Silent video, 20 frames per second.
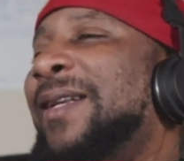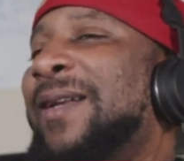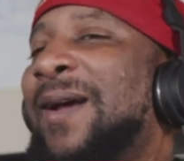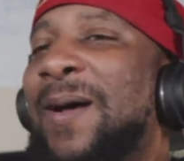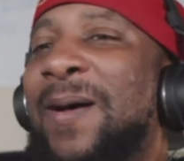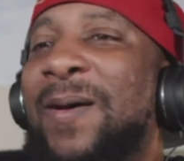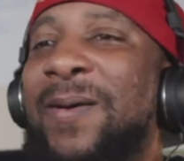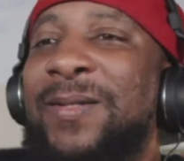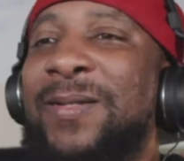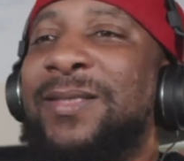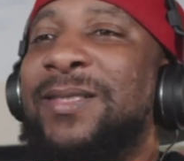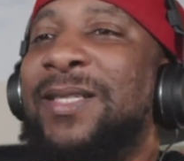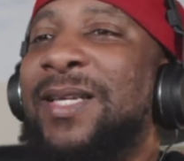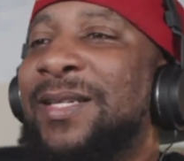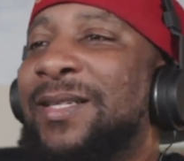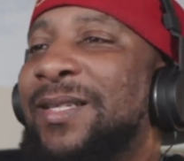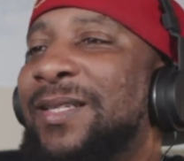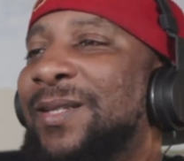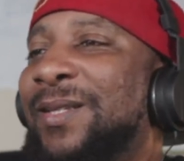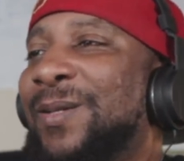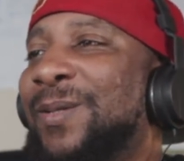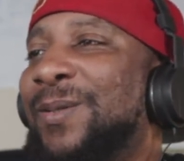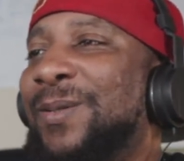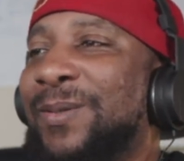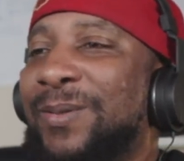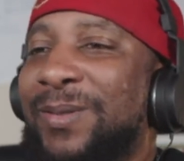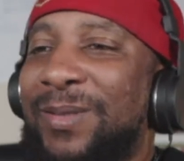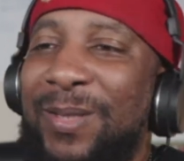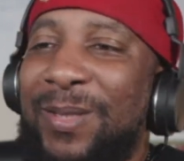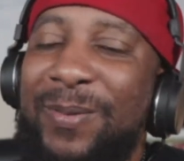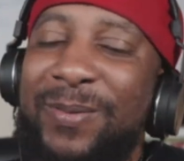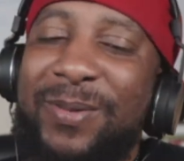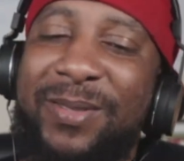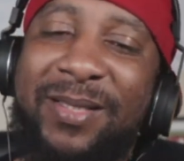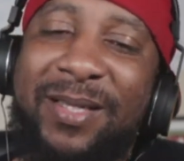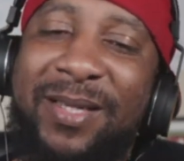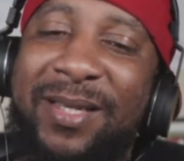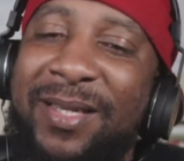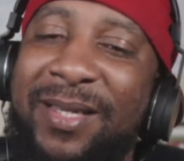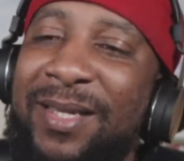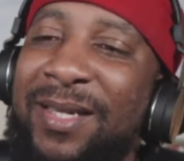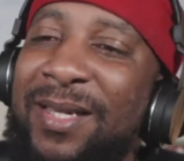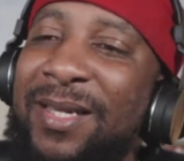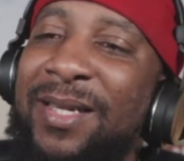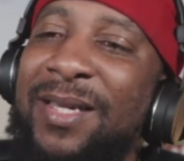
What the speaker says: dogs in the noodles, you know what I'm saying?